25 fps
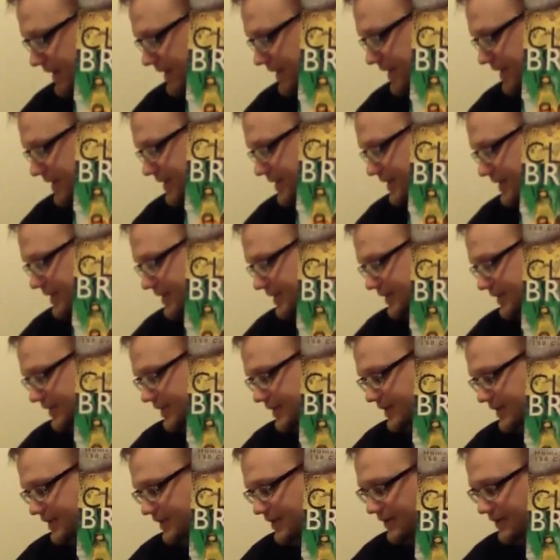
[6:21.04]
and this
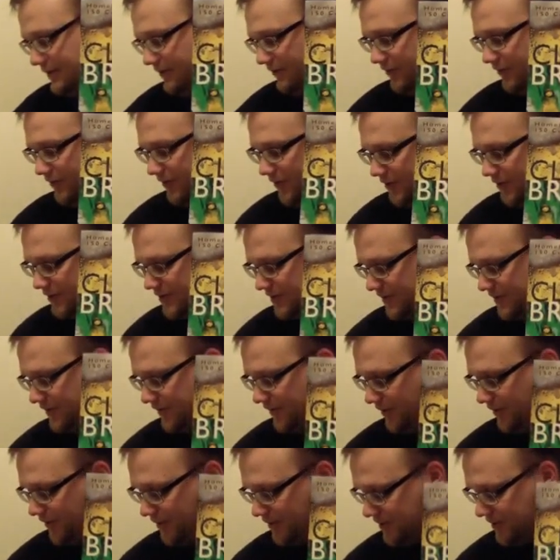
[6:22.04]
is the
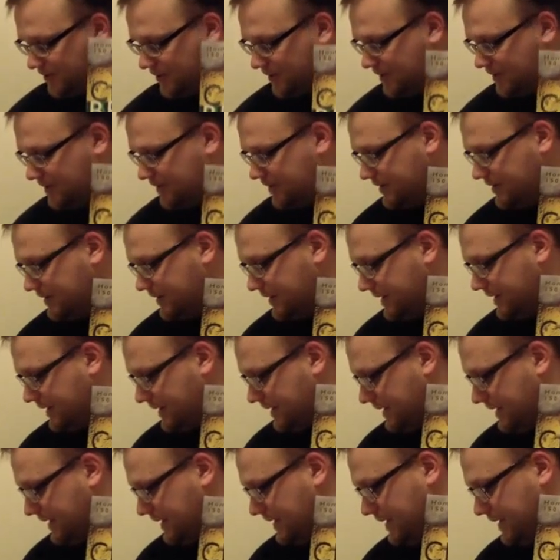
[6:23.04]
first version
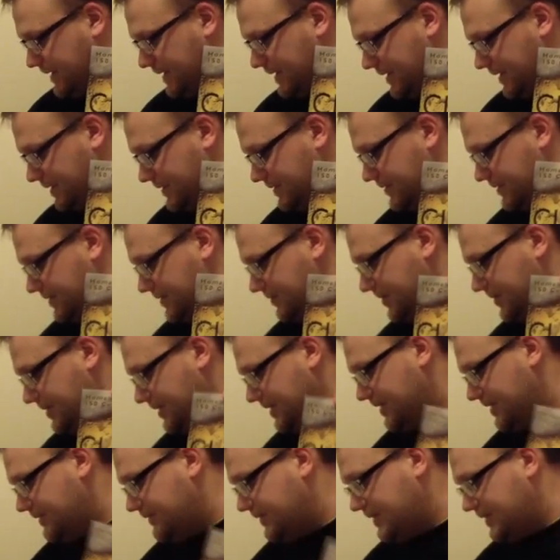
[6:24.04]
and I do
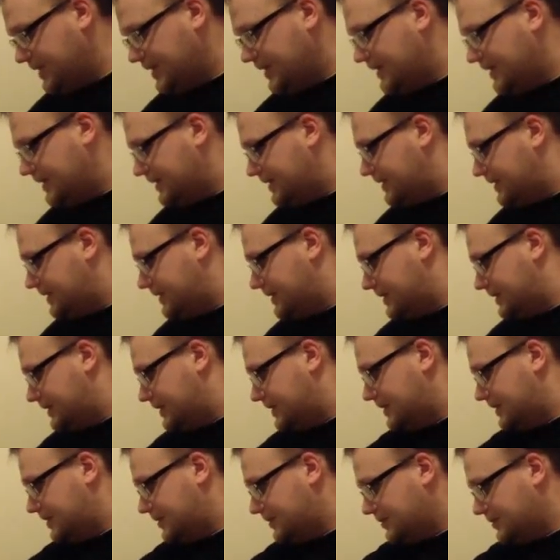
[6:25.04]
believe they
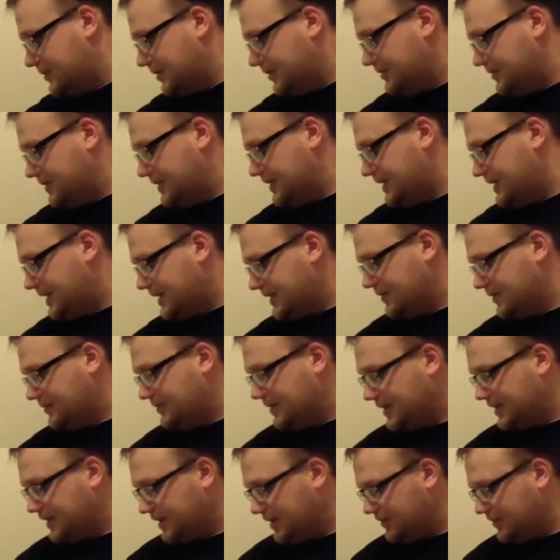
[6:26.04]
wrote
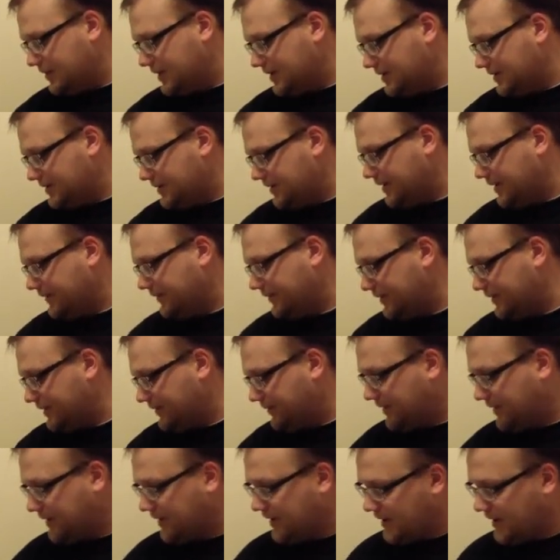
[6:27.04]
another one I wonder
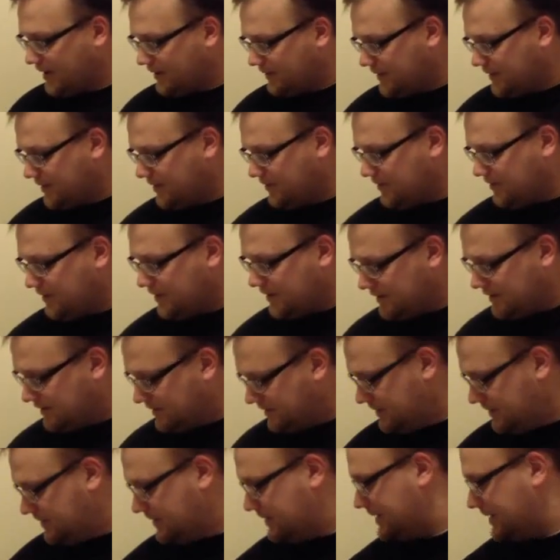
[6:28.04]
if I have that
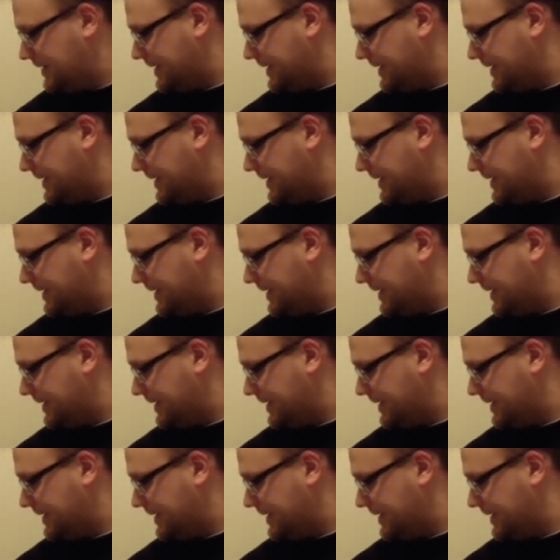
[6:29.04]
one